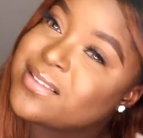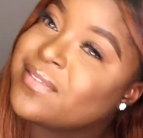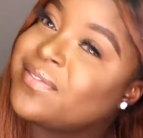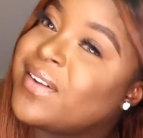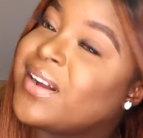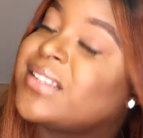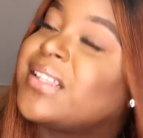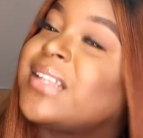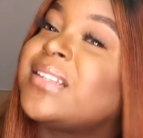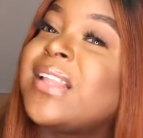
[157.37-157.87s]
the
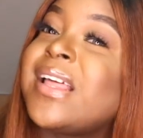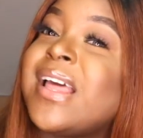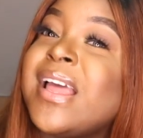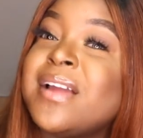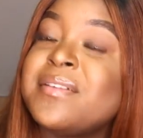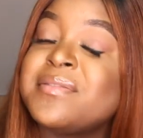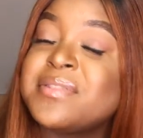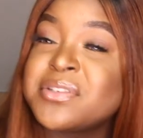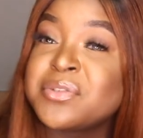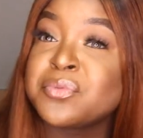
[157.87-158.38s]
fact that the
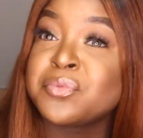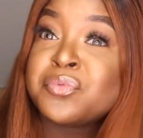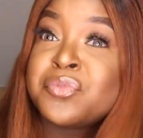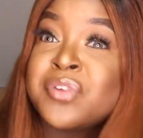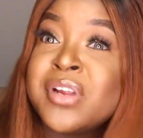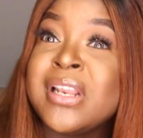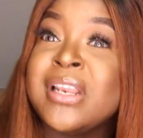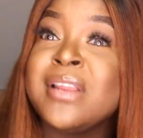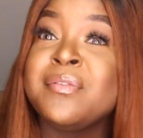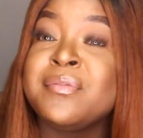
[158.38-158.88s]
hair is
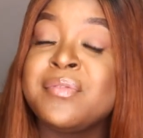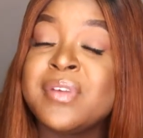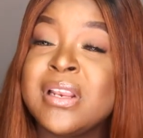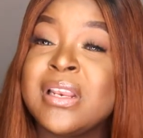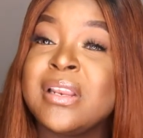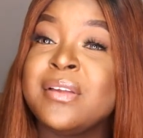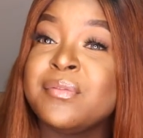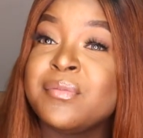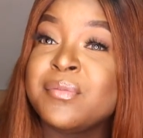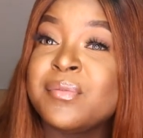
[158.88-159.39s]

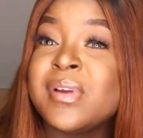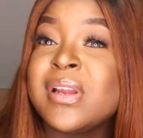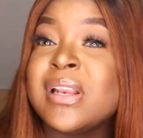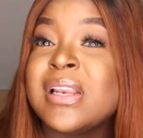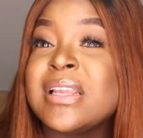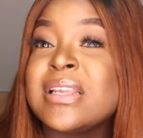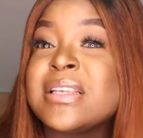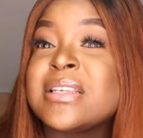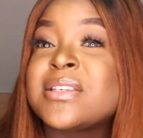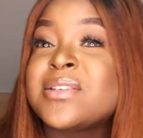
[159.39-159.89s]

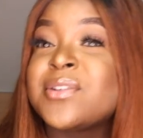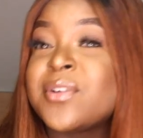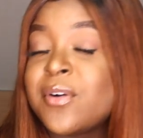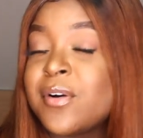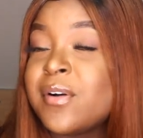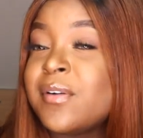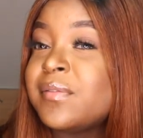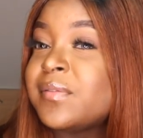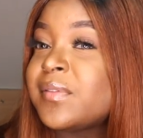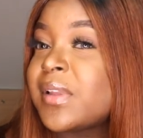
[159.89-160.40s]
really
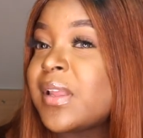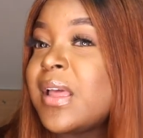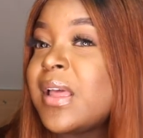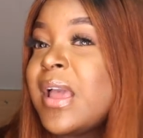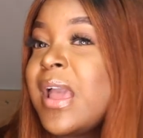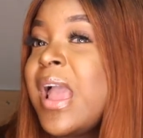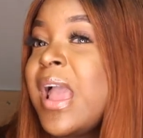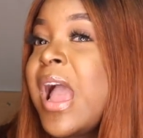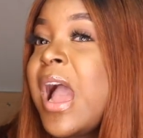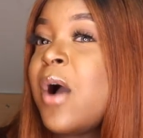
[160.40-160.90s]
soft.
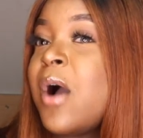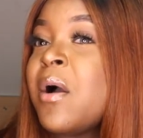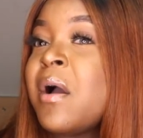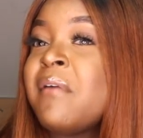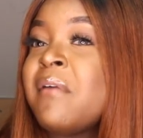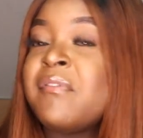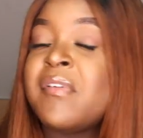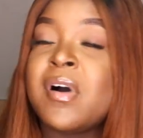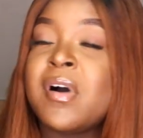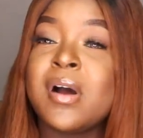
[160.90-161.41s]

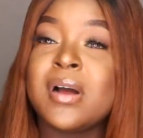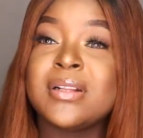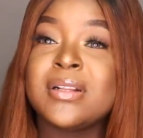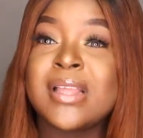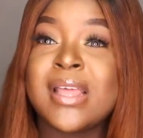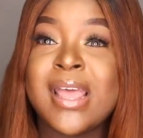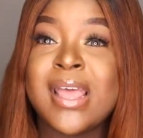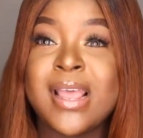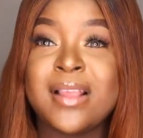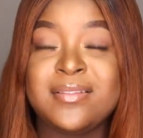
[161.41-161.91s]
However, the
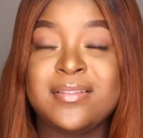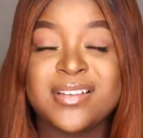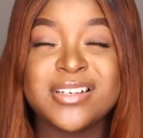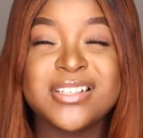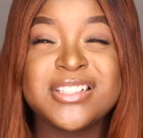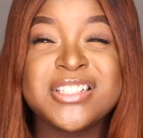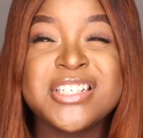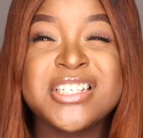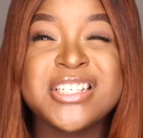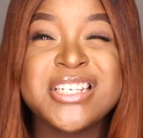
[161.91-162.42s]
hair
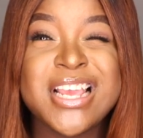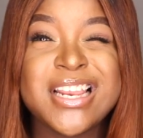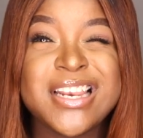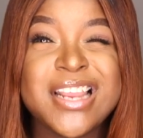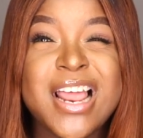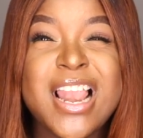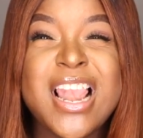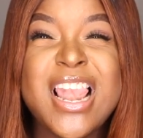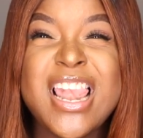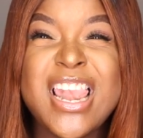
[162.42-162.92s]
does shed
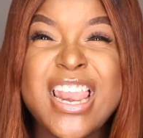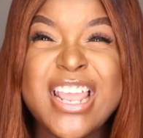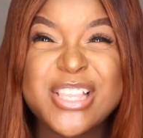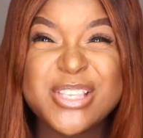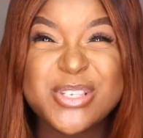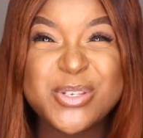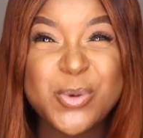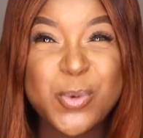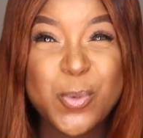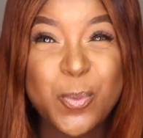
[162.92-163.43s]
a
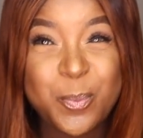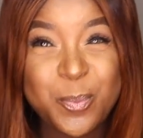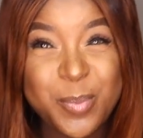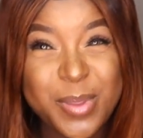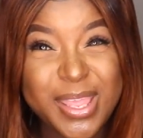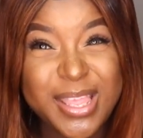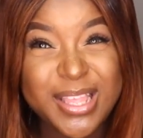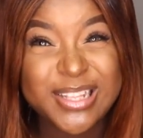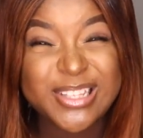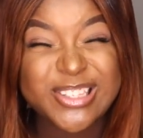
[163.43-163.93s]
little
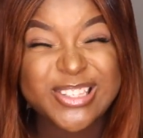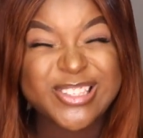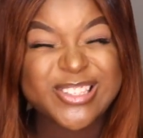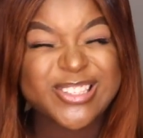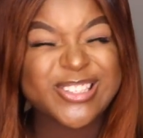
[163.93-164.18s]
bit